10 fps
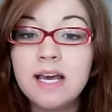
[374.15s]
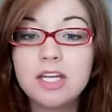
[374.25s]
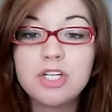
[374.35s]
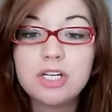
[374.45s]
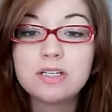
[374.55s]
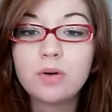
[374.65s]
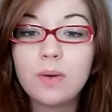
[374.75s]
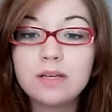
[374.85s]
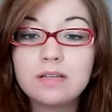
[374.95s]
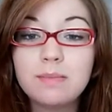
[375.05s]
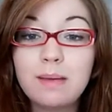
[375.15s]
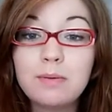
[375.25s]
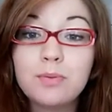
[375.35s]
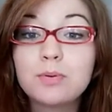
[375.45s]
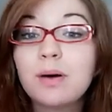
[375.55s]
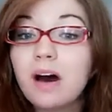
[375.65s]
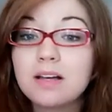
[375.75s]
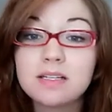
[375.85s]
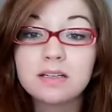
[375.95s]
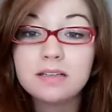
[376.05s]
It's just going to maybe put a
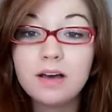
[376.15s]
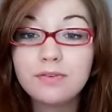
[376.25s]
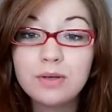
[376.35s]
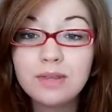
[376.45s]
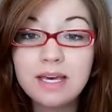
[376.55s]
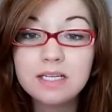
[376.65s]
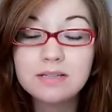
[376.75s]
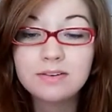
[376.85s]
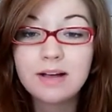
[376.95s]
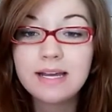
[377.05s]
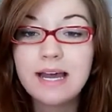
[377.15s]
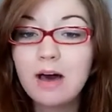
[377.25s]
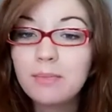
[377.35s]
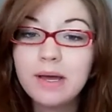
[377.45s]
pause on a few things for right now.